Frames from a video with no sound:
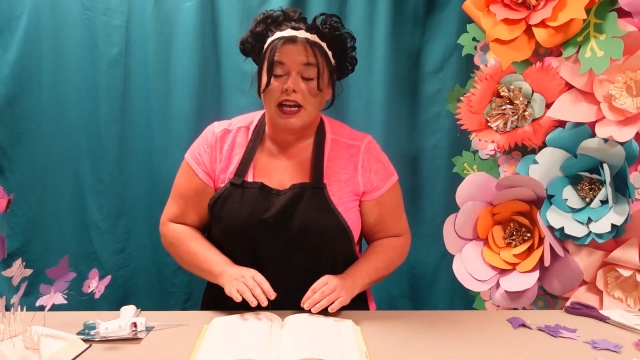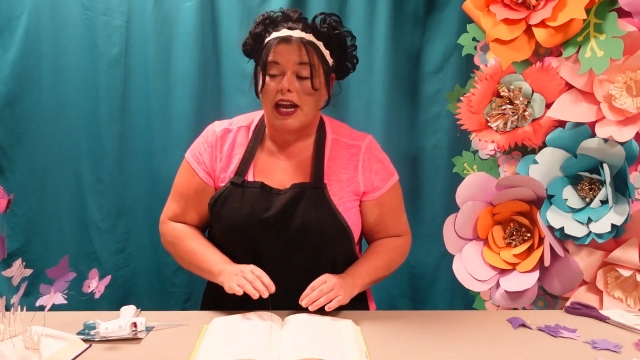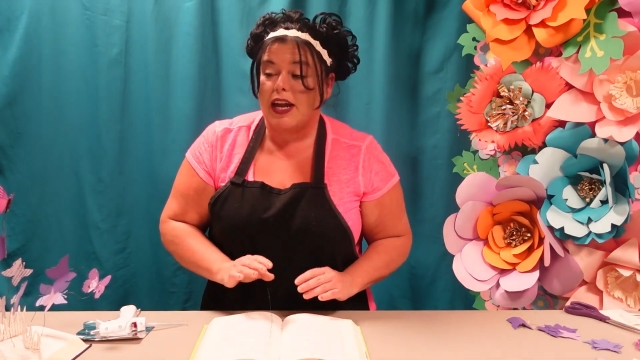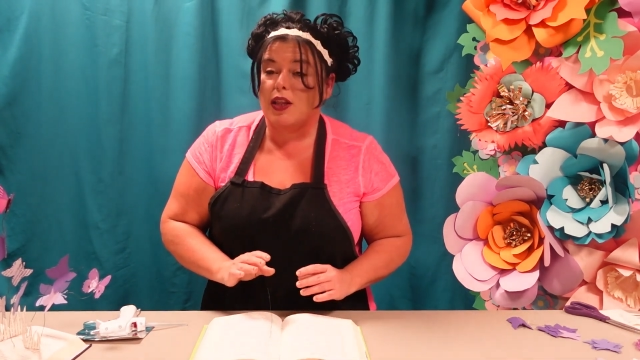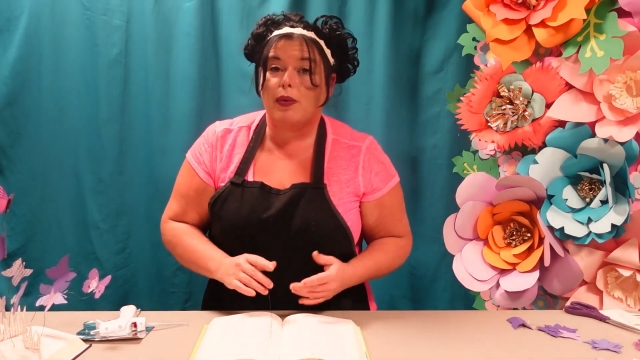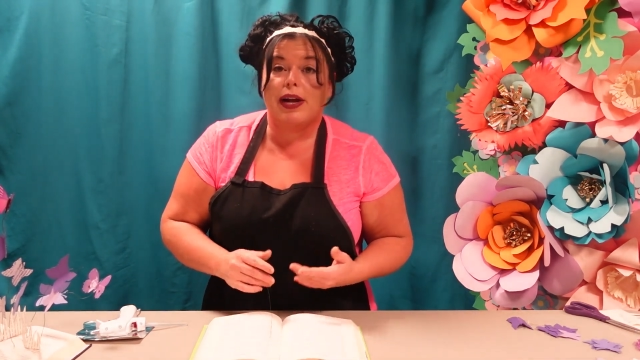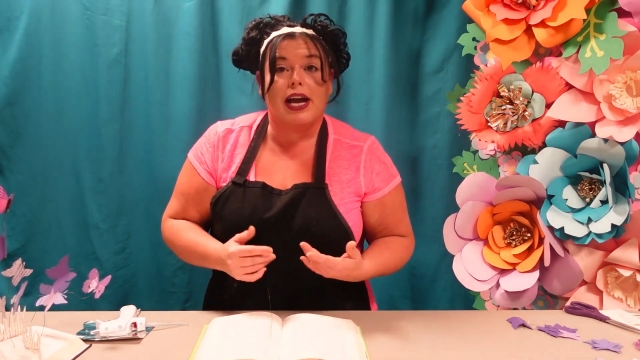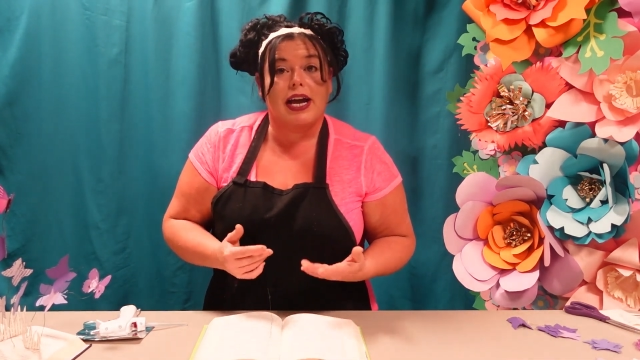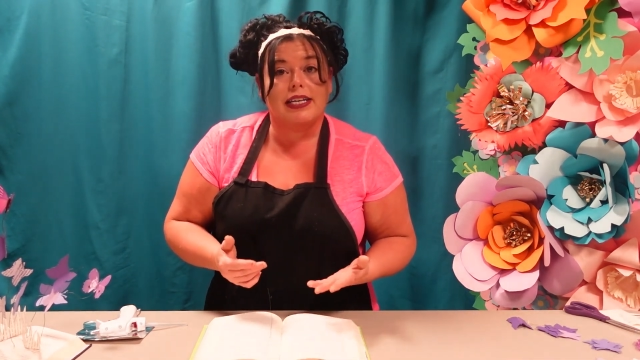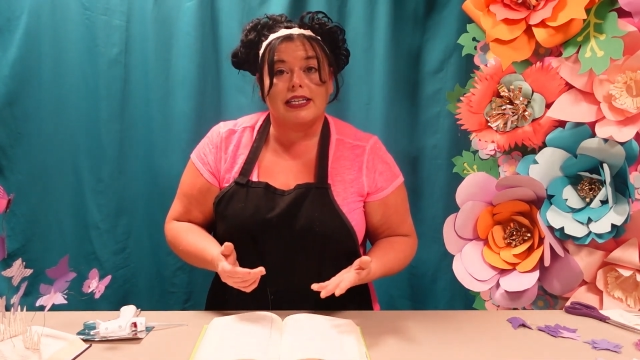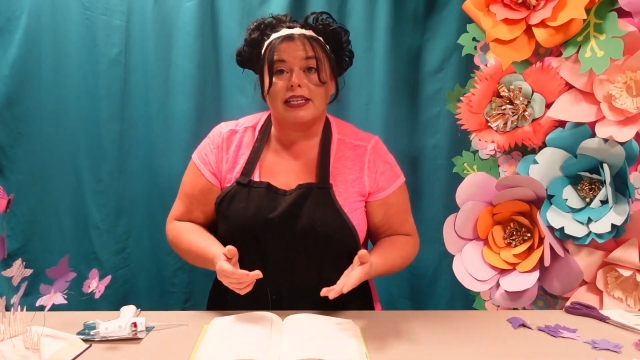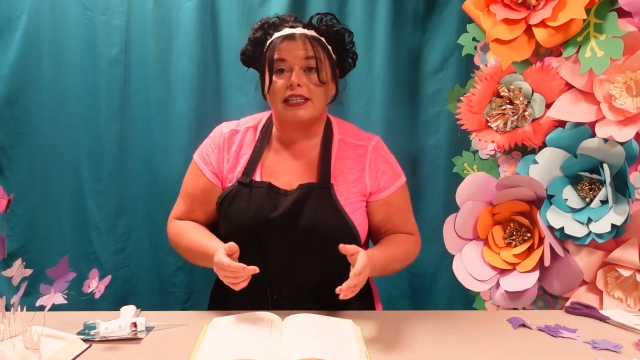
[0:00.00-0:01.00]
And the way I
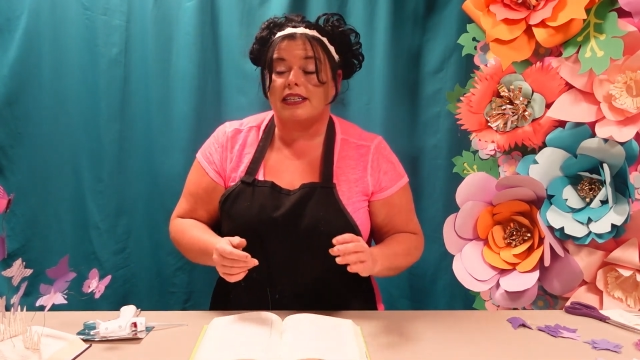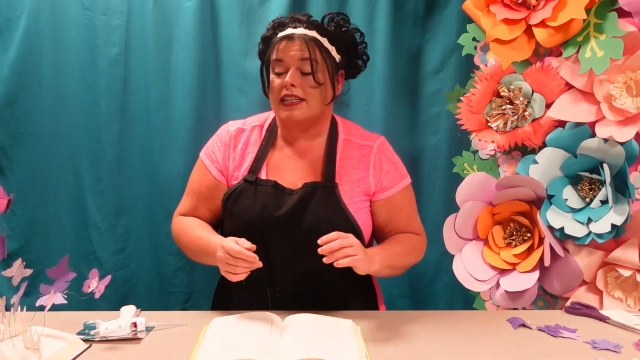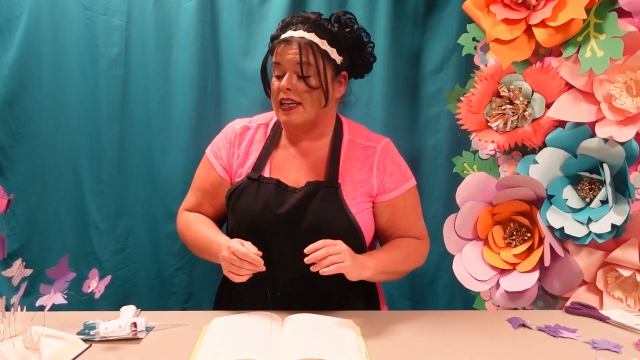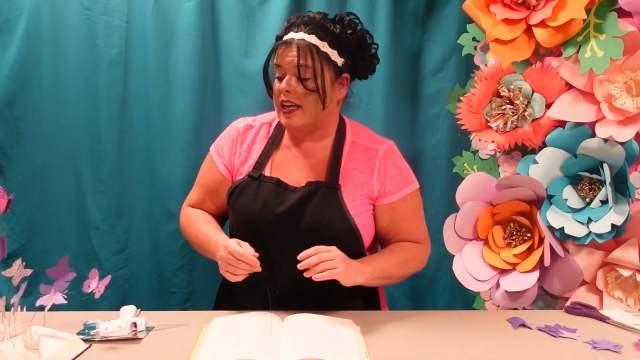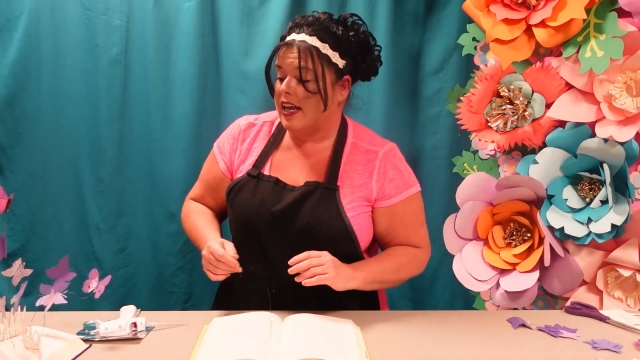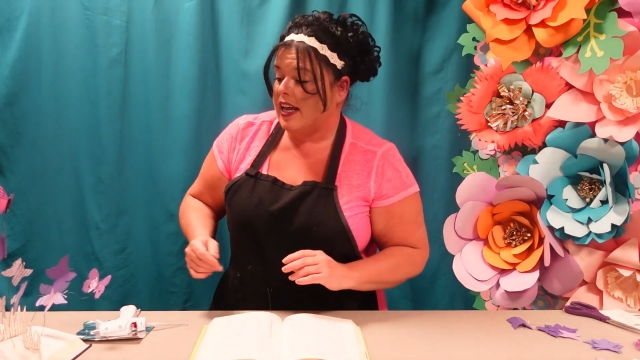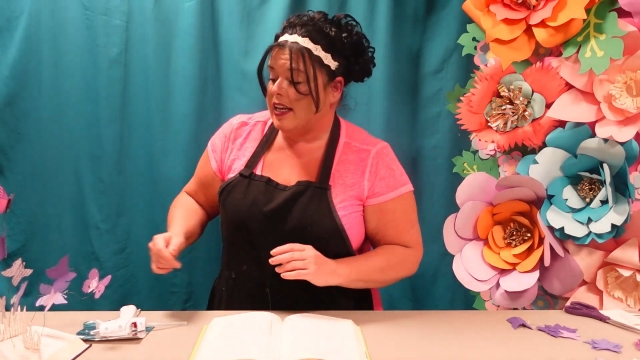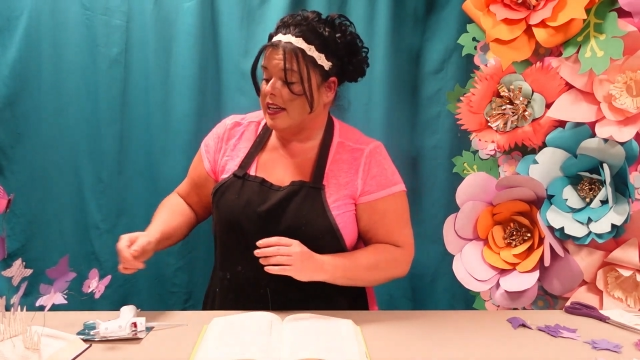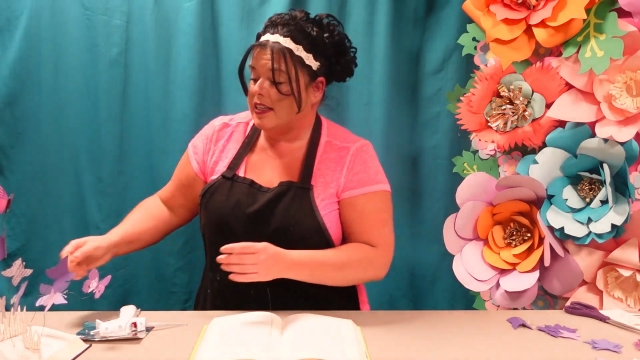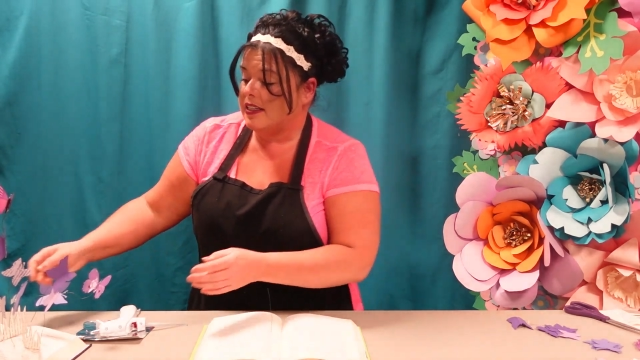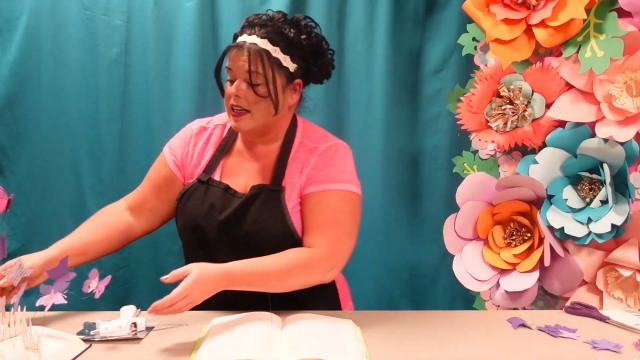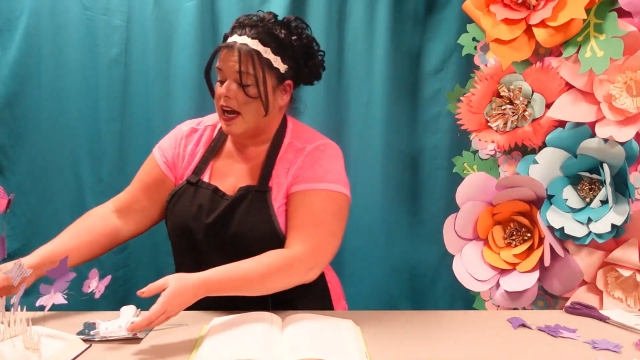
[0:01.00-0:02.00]
did it is